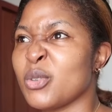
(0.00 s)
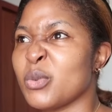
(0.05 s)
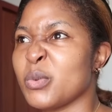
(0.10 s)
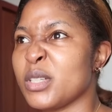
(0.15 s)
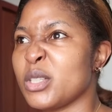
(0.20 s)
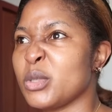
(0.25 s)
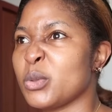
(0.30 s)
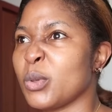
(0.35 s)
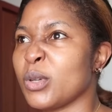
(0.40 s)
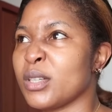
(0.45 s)

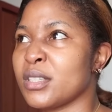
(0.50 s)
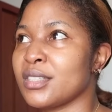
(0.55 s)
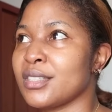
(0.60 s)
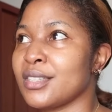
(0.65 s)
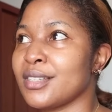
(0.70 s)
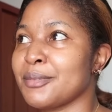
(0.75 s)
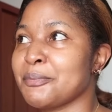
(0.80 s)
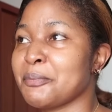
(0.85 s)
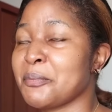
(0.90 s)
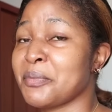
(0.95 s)
which was
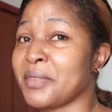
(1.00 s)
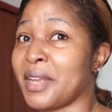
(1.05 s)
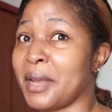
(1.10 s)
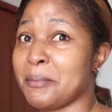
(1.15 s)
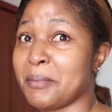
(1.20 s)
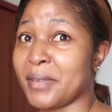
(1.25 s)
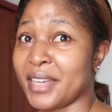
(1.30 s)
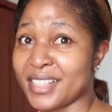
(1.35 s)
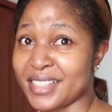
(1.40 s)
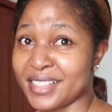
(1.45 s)

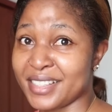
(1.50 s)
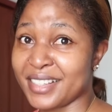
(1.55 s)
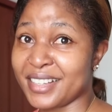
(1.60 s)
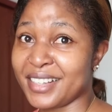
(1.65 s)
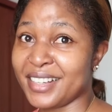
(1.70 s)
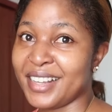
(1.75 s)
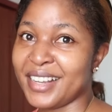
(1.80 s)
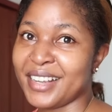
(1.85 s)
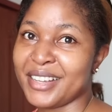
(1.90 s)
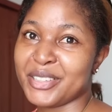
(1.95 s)

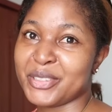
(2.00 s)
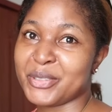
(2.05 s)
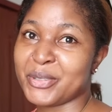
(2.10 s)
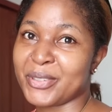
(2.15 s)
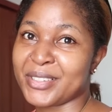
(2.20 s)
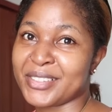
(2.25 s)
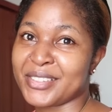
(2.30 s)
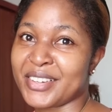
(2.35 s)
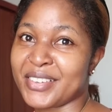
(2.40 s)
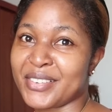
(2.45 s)
amazing. It
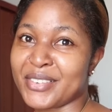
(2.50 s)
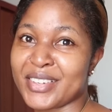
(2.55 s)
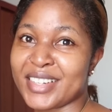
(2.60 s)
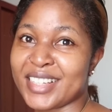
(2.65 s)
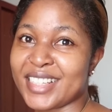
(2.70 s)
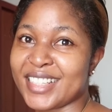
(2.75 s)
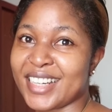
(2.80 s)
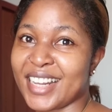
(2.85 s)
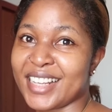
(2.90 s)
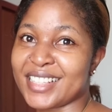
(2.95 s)
was
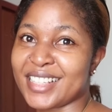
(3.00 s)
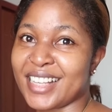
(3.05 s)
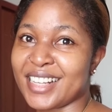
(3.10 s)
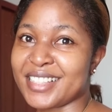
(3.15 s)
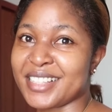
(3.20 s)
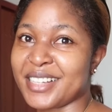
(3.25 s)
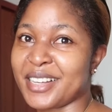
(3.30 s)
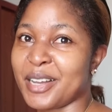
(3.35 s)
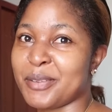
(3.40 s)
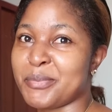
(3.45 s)
really nice
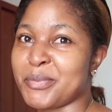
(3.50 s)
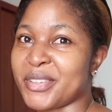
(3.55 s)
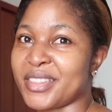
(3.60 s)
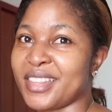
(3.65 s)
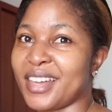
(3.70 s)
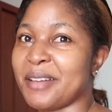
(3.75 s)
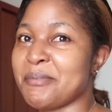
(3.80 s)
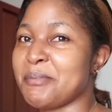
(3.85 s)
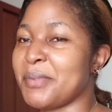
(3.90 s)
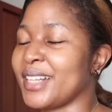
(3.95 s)
catching up with
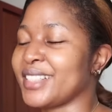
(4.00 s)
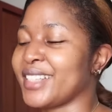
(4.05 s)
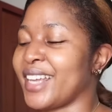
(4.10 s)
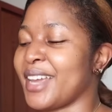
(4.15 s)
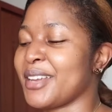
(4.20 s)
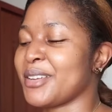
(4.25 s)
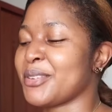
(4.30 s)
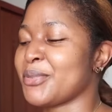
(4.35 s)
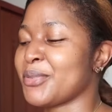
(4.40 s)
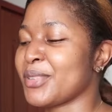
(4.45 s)
her, but
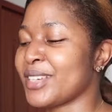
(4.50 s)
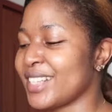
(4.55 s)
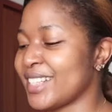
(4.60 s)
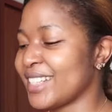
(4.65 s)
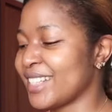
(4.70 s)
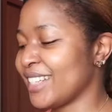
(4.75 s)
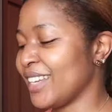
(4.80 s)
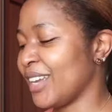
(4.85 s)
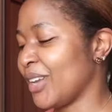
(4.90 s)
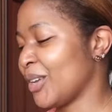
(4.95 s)
I
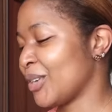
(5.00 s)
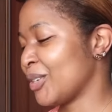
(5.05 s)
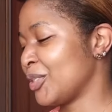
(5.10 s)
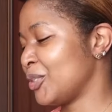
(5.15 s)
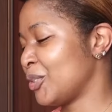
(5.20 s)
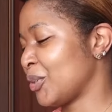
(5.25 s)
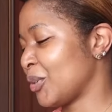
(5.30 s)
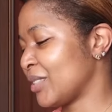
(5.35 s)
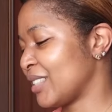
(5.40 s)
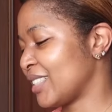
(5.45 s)
really
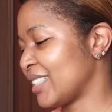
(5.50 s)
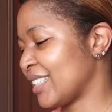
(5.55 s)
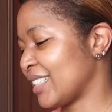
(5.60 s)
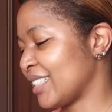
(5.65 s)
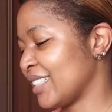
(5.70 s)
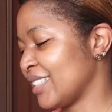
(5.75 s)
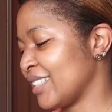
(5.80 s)
don't.